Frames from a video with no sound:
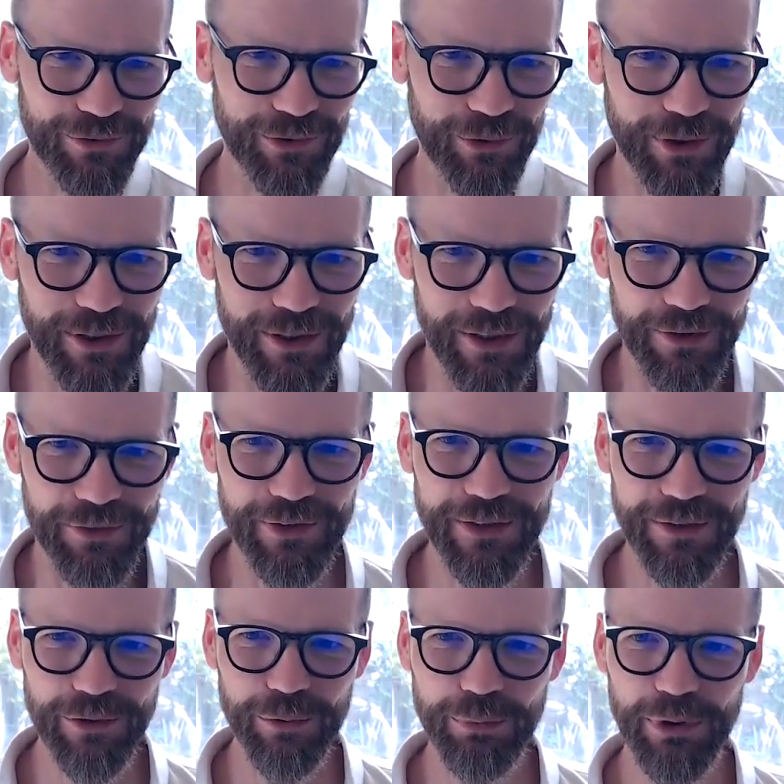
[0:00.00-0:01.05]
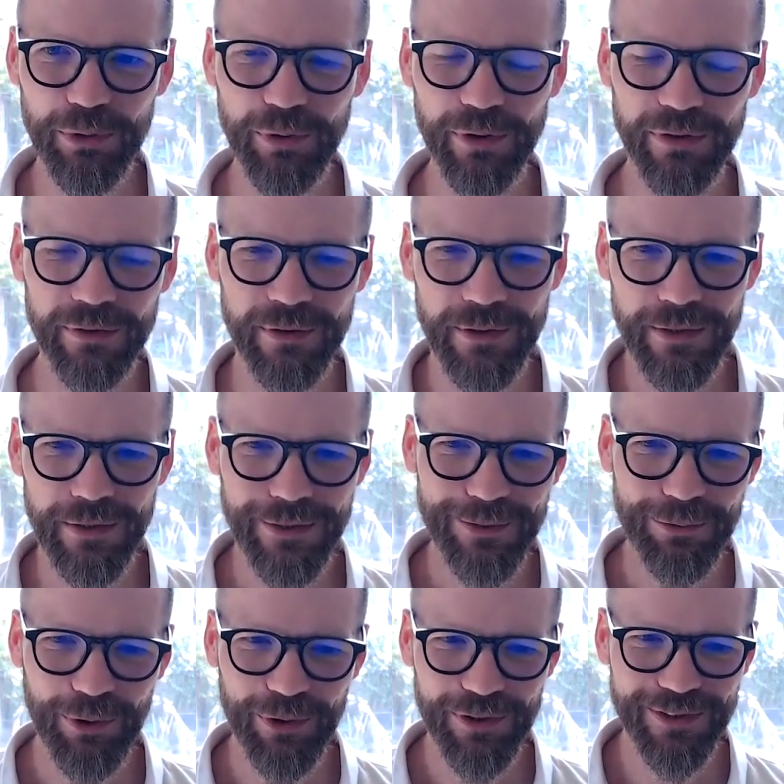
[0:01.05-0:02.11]
So I think it could be quite
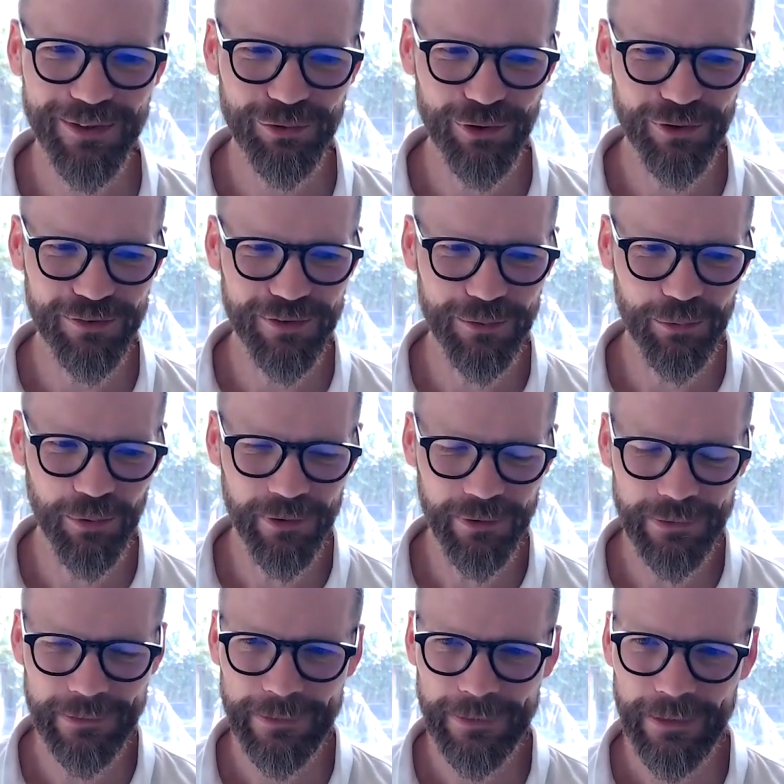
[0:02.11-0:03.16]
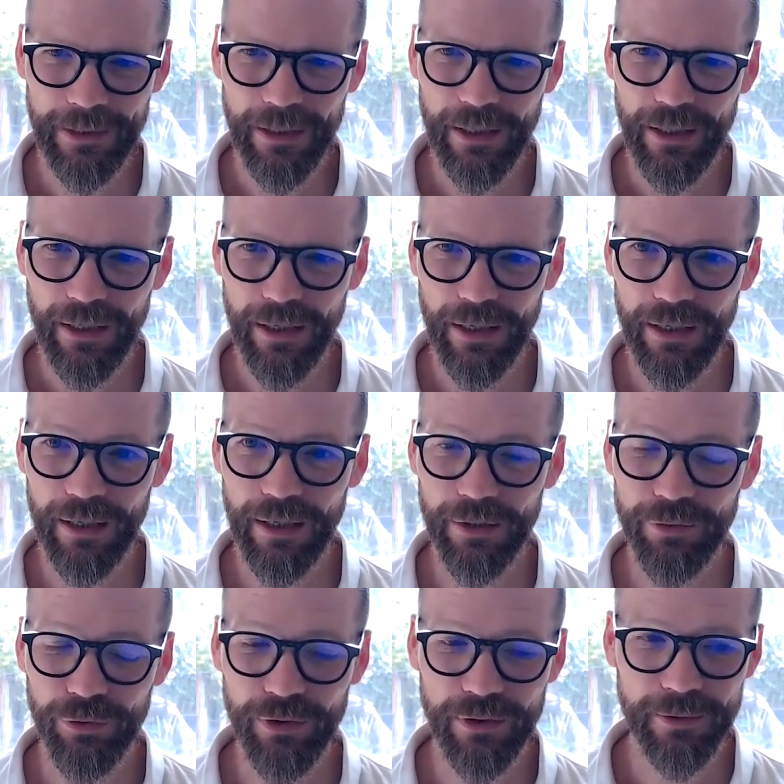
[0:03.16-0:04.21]
an interesting one.
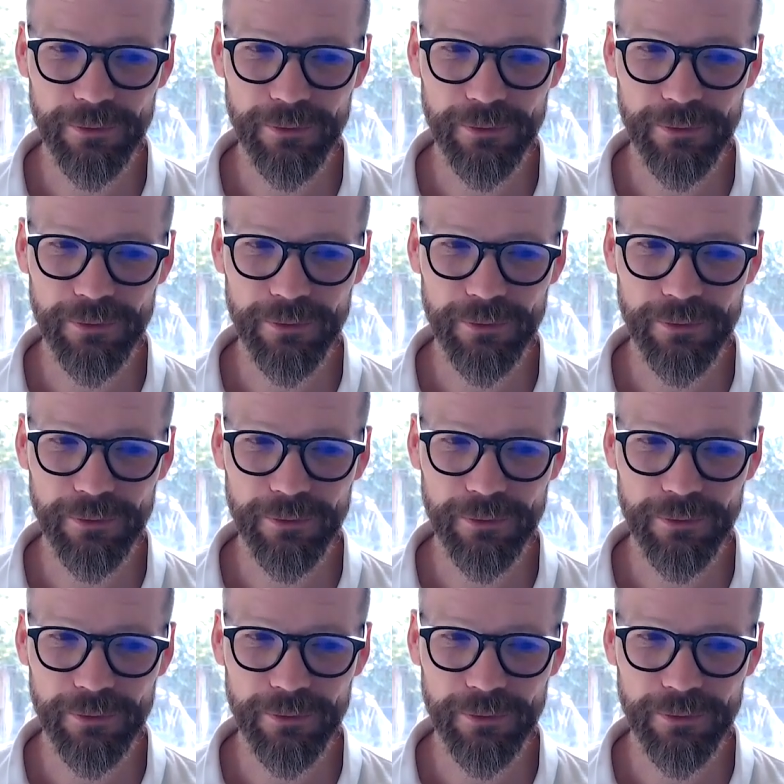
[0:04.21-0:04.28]
I think.